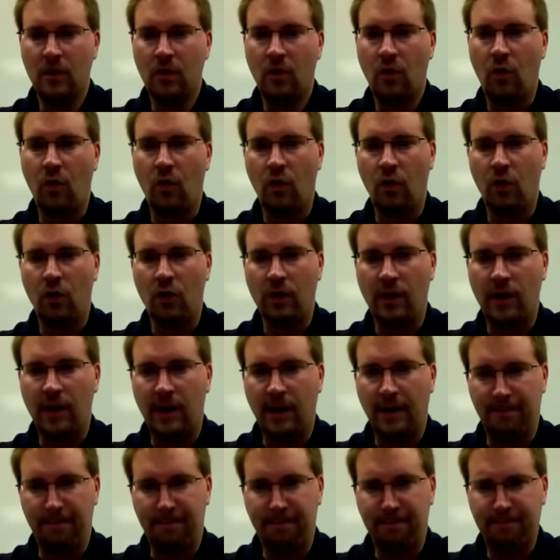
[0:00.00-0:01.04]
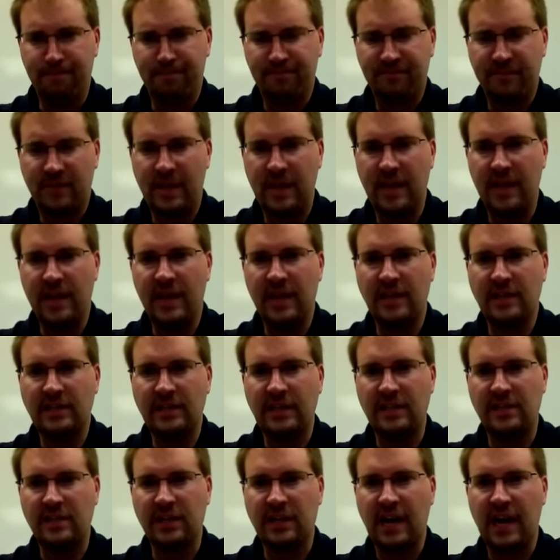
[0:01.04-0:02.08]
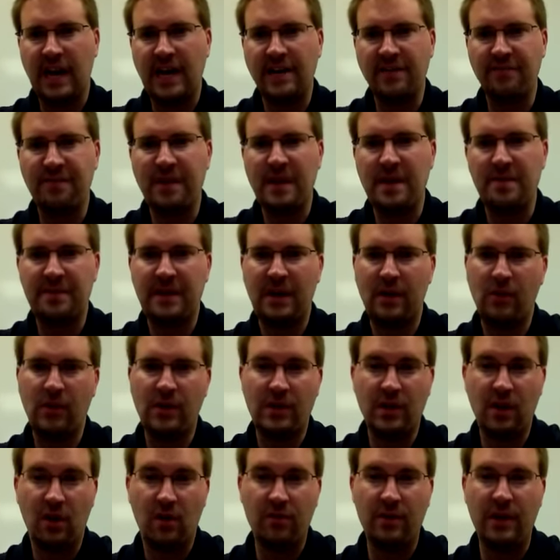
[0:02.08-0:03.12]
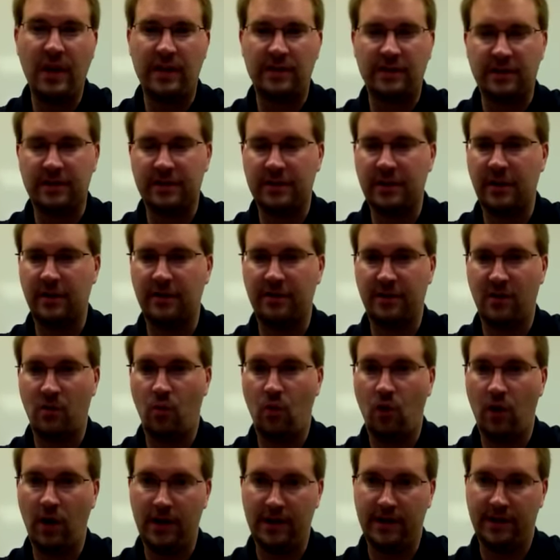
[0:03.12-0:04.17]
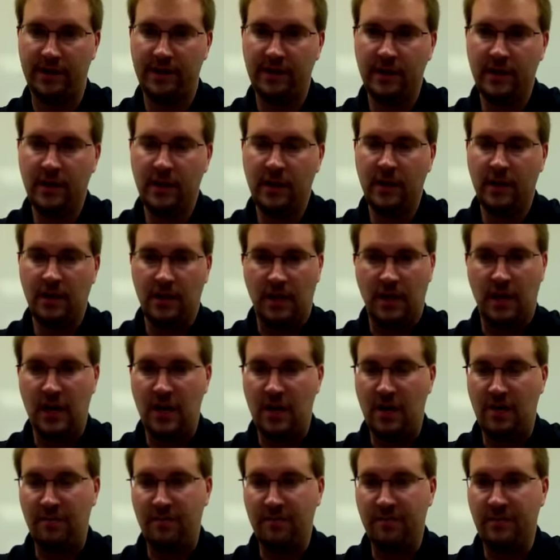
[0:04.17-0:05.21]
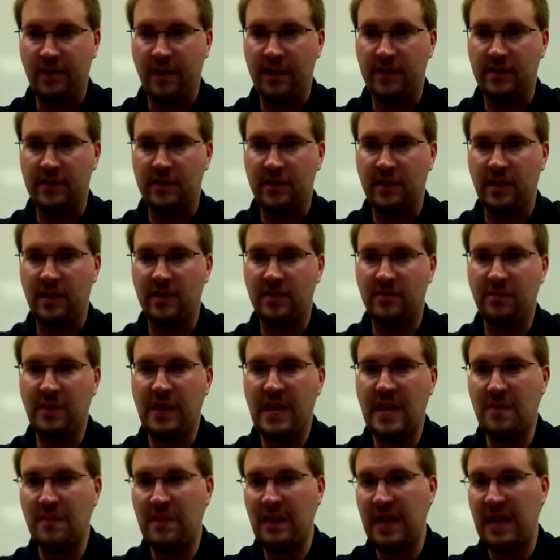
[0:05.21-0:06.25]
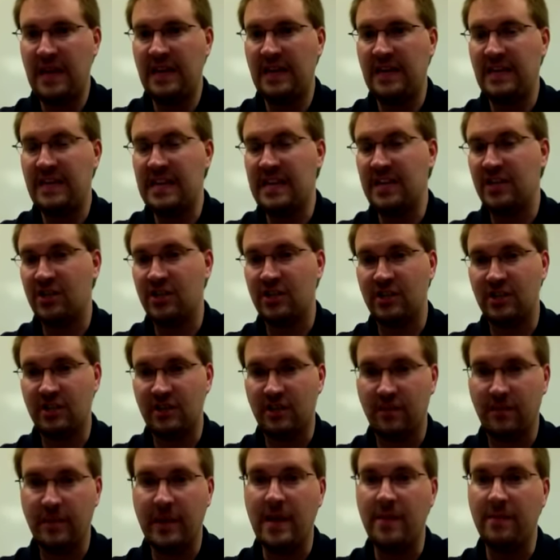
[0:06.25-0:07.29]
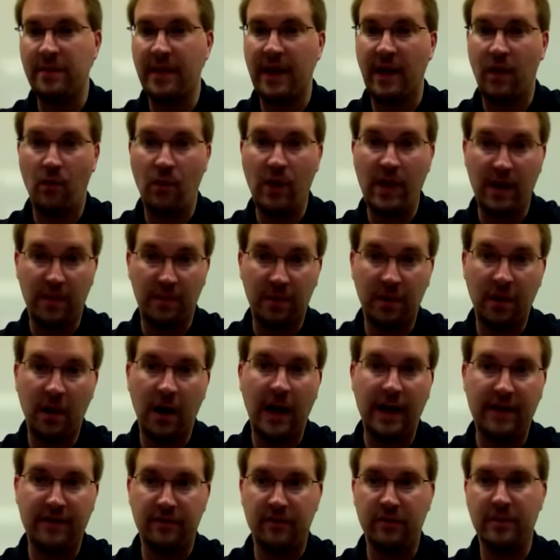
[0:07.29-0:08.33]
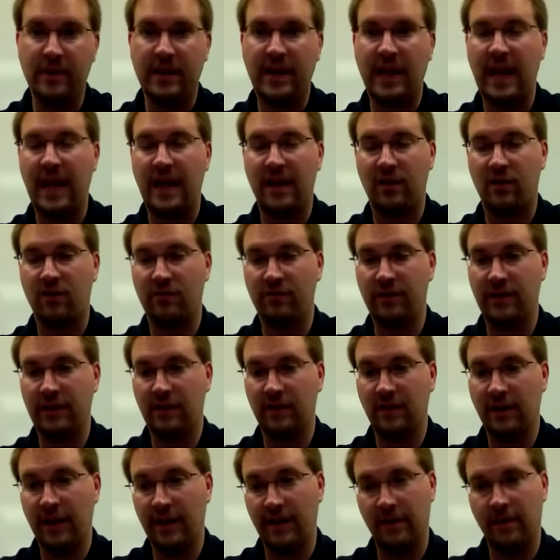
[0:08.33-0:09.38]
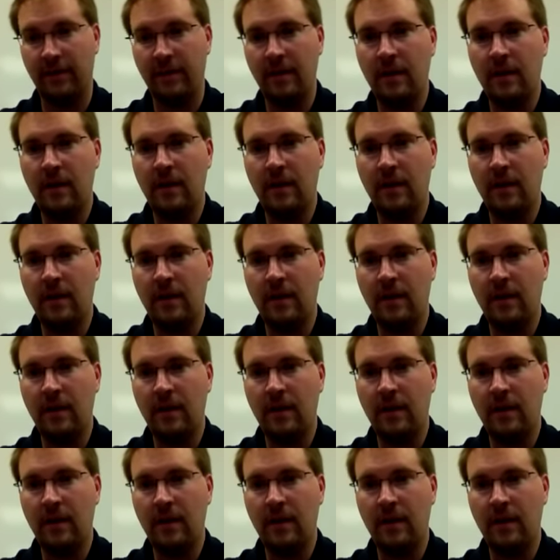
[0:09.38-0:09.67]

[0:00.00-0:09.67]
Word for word: or um, it's, it's a kind of PEEP that we don't necessarily want. Um, it's, it's PEEP in addition to the PEEP that we apply through the mechanical ventilator.